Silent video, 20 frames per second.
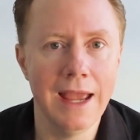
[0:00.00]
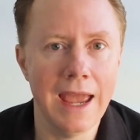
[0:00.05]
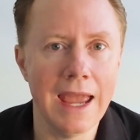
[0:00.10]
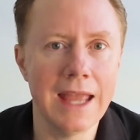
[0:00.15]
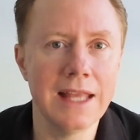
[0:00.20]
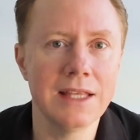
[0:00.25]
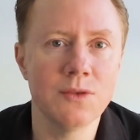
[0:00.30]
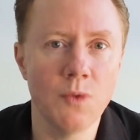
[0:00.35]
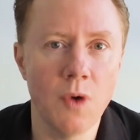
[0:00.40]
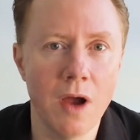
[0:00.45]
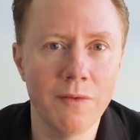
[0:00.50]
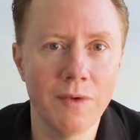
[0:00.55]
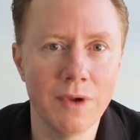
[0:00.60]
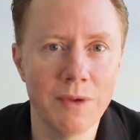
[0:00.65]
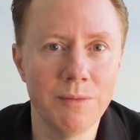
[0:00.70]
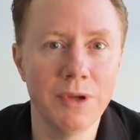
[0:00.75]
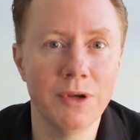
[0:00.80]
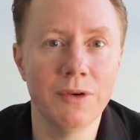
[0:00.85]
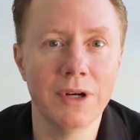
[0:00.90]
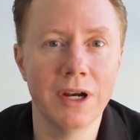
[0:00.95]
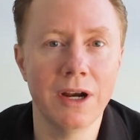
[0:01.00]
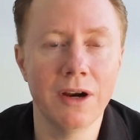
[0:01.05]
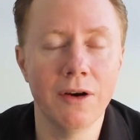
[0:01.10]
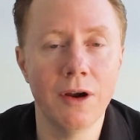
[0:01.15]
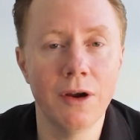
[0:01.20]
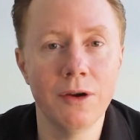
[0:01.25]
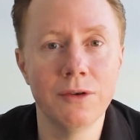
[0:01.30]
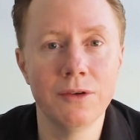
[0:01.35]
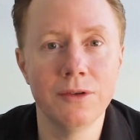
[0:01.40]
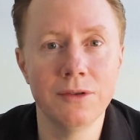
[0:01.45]
hence why we built our
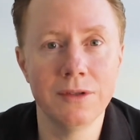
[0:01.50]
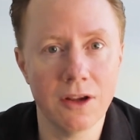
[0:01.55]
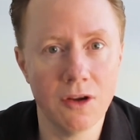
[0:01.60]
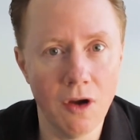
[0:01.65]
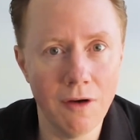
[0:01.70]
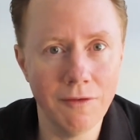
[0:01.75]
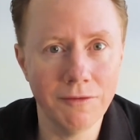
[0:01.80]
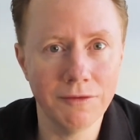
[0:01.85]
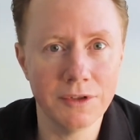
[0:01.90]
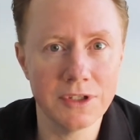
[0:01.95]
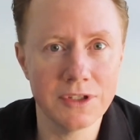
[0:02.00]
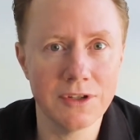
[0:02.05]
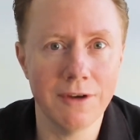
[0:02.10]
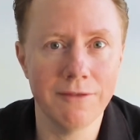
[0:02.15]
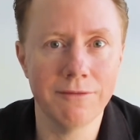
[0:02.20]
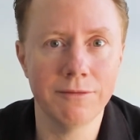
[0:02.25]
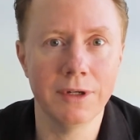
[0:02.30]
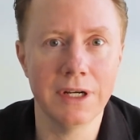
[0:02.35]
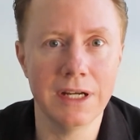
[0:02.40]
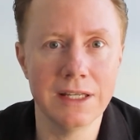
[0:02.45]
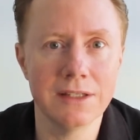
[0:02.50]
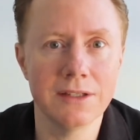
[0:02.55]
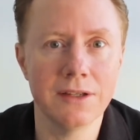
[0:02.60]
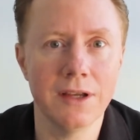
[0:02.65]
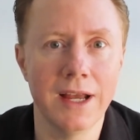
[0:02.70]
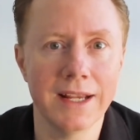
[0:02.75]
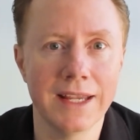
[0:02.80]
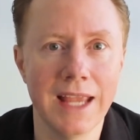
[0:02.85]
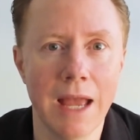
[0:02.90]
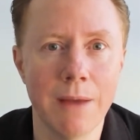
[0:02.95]
own conference software
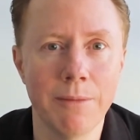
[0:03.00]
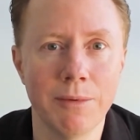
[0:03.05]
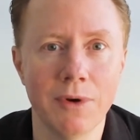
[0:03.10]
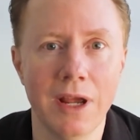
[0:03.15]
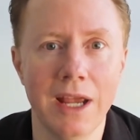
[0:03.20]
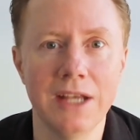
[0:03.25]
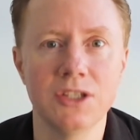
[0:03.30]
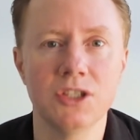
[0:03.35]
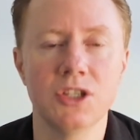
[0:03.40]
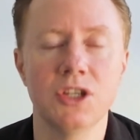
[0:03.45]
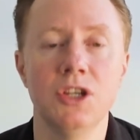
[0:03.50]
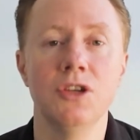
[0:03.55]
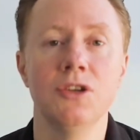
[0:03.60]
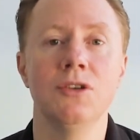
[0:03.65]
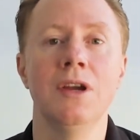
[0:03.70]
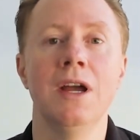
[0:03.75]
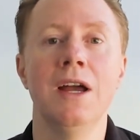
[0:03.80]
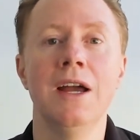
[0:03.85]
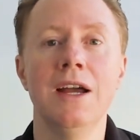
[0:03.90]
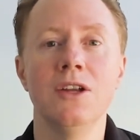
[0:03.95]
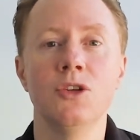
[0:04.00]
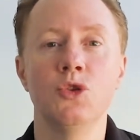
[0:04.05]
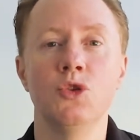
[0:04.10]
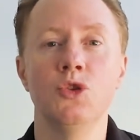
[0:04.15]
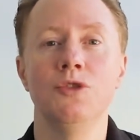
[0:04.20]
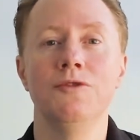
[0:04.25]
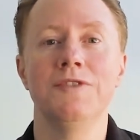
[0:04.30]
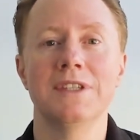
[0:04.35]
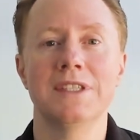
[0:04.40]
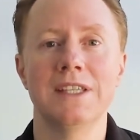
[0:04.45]
inside CapitalHQ
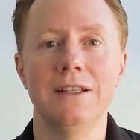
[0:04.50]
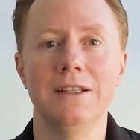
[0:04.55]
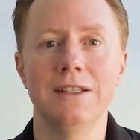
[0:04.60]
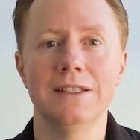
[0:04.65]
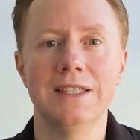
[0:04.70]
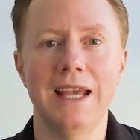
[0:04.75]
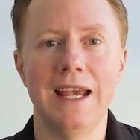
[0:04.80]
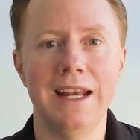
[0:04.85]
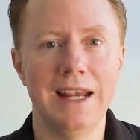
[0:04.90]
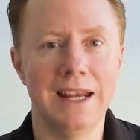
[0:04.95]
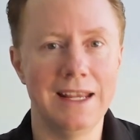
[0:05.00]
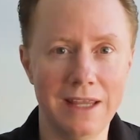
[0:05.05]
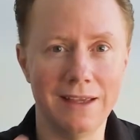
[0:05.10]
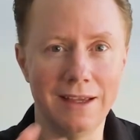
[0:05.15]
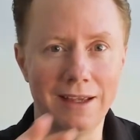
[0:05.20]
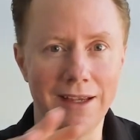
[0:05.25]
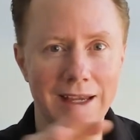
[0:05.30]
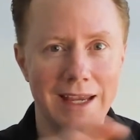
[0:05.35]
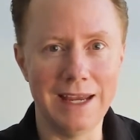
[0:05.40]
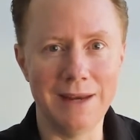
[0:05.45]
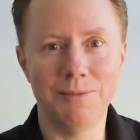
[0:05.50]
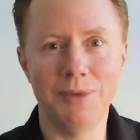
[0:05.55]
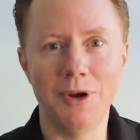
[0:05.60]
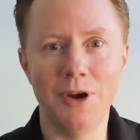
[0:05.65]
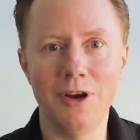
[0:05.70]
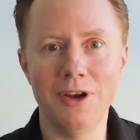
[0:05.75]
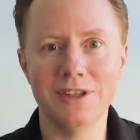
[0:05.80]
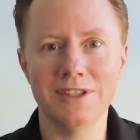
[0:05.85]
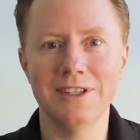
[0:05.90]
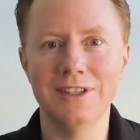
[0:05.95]
to facilitate either
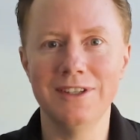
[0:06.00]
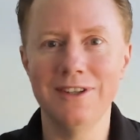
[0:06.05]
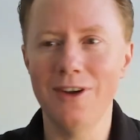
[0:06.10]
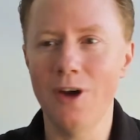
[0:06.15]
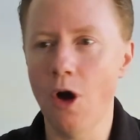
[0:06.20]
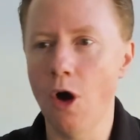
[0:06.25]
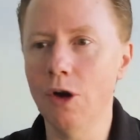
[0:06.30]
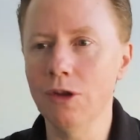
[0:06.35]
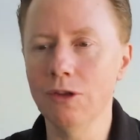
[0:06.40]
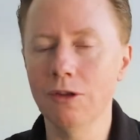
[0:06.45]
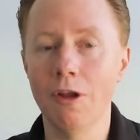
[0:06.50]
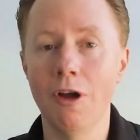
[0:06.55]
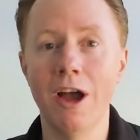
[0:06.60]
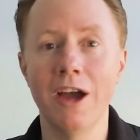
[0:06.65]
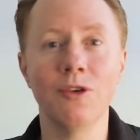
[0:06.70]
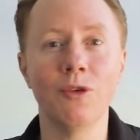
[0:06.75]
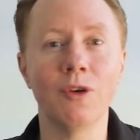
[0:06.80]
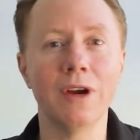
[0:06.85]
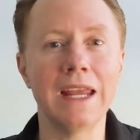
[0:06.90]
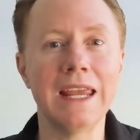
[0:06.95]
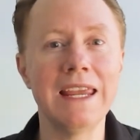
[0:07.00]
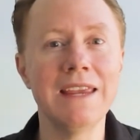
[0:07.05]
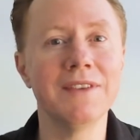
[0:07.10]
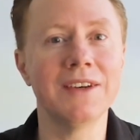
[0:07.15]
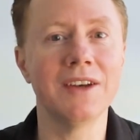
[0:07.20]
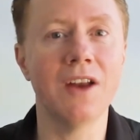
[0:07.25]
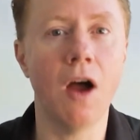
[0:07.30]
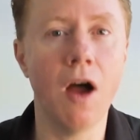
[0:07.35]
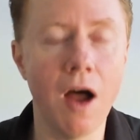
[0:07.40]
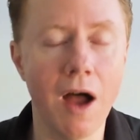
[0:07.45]
in-person, online, or
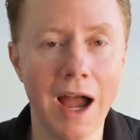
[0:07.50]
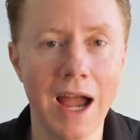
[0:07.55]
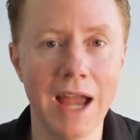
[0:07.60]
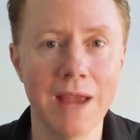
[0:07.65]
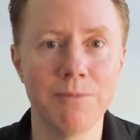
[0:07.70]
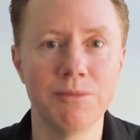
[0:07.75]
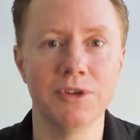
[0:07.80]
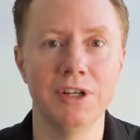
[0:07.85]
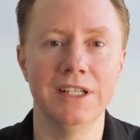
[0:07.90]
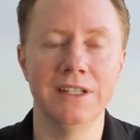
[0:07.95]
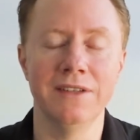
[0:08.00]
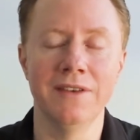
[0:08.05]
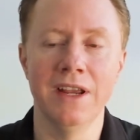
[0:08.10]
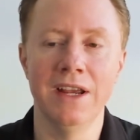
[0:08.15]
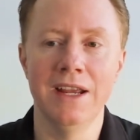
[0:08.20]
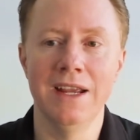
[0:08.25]
even hybrid.